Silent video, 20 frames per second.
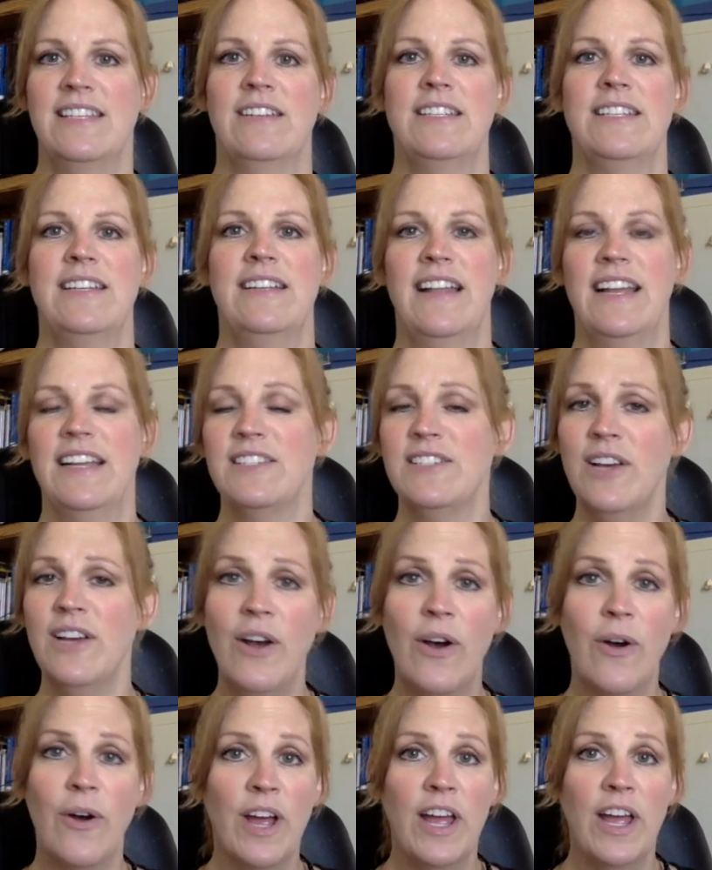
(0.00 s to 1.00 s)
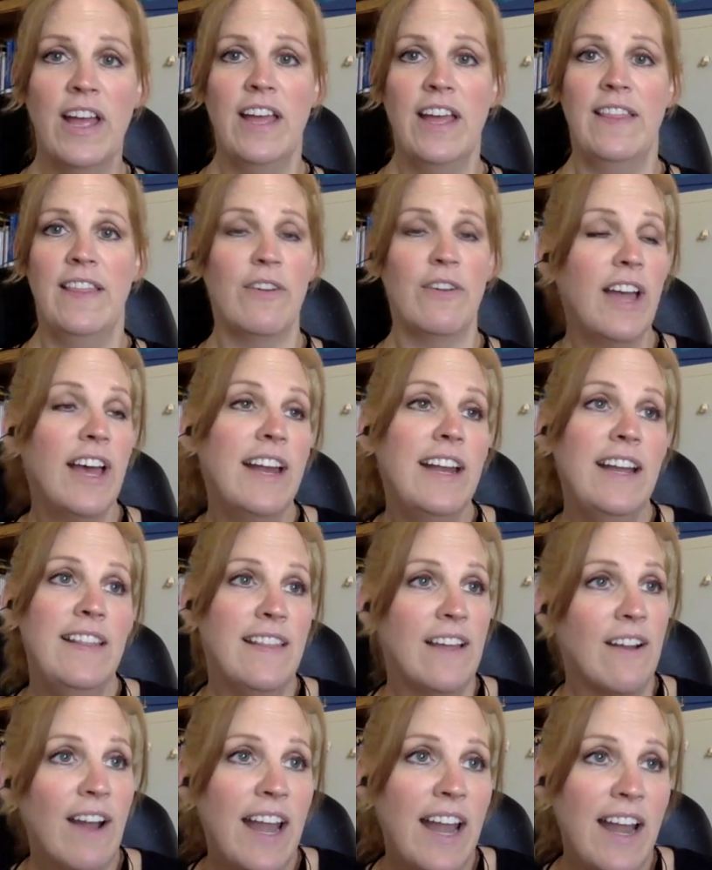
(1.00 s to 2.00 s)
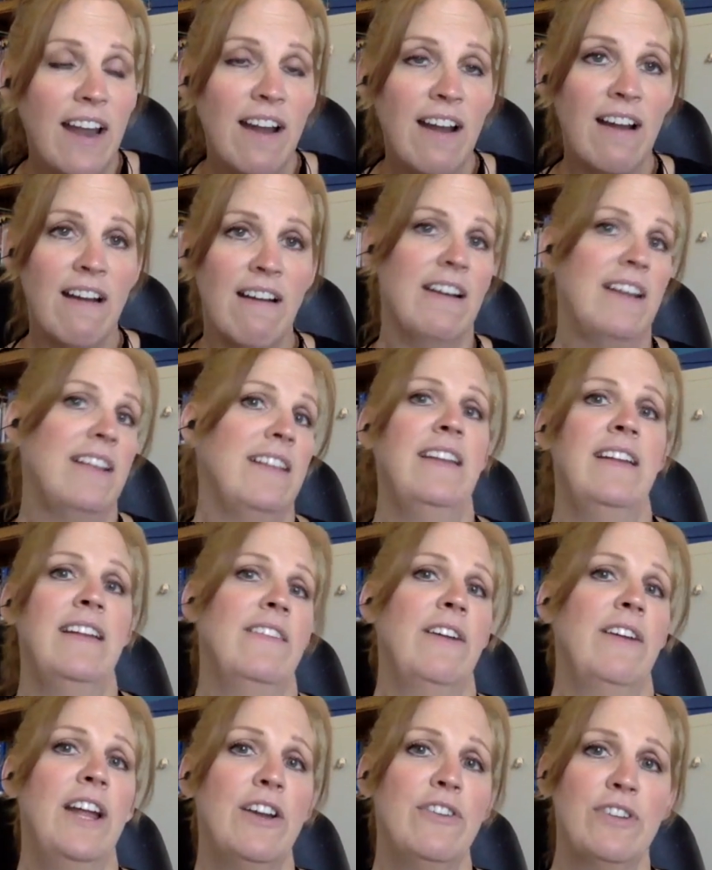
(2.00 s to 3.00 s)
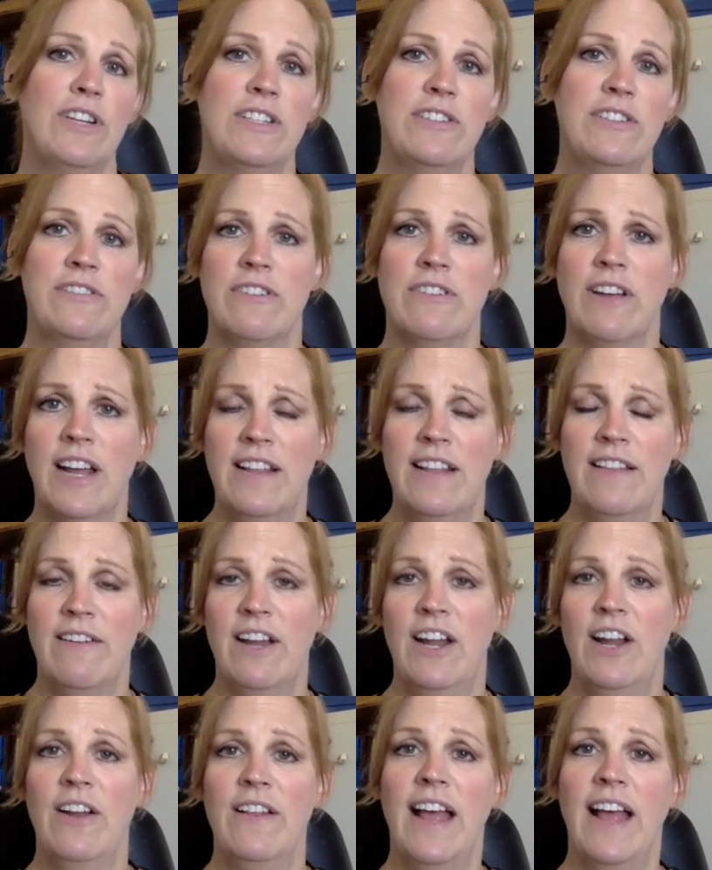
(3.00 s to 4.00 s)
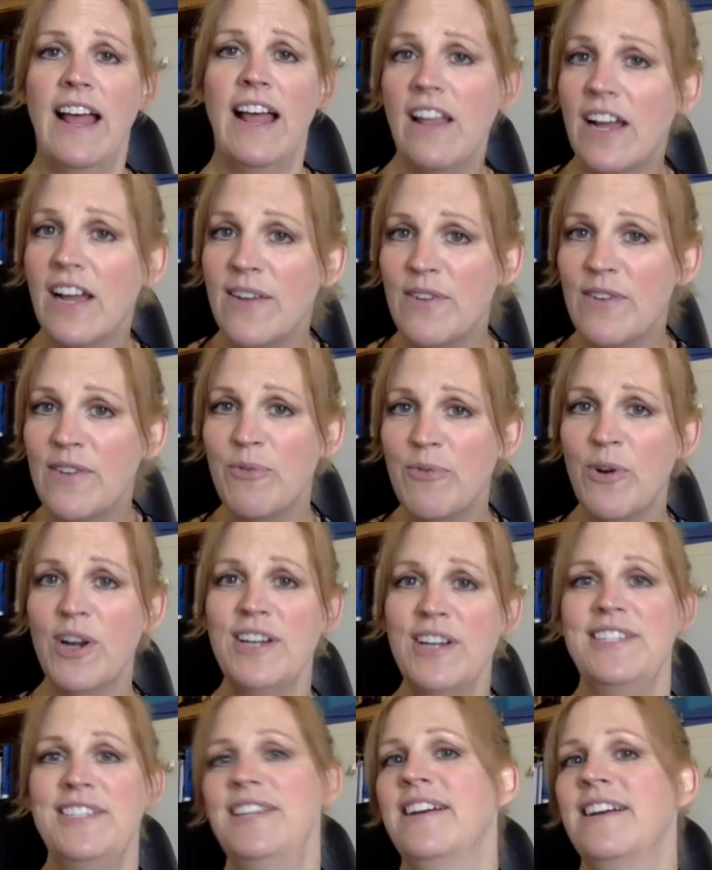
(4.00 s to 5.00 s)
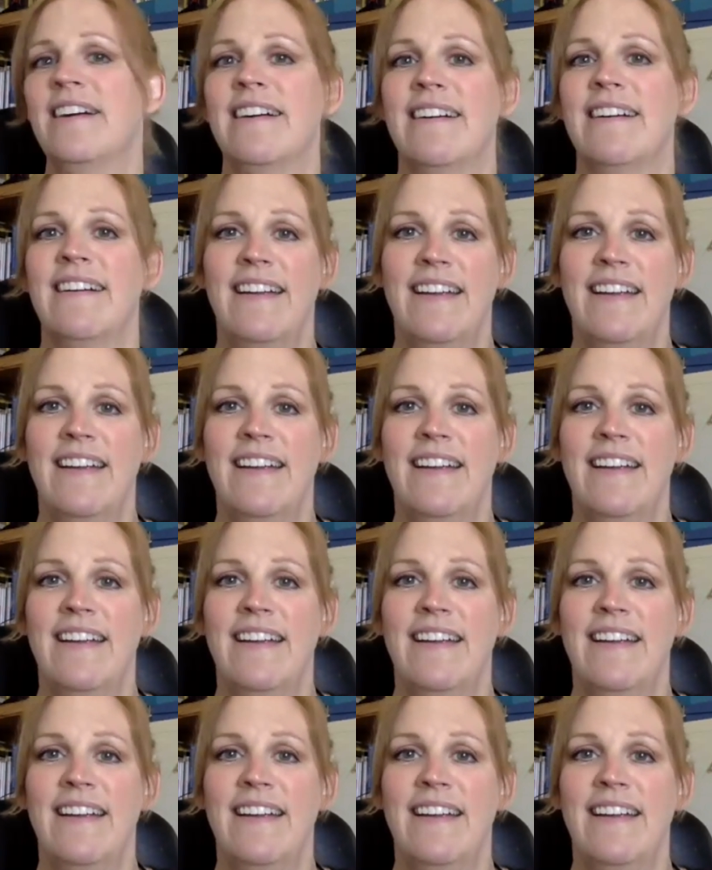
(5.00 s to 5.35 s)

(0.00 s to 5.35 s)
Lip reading: They'll say like, so they're cutting their hair, you know, their hairdressers are cutting their hair. How long have you worked here?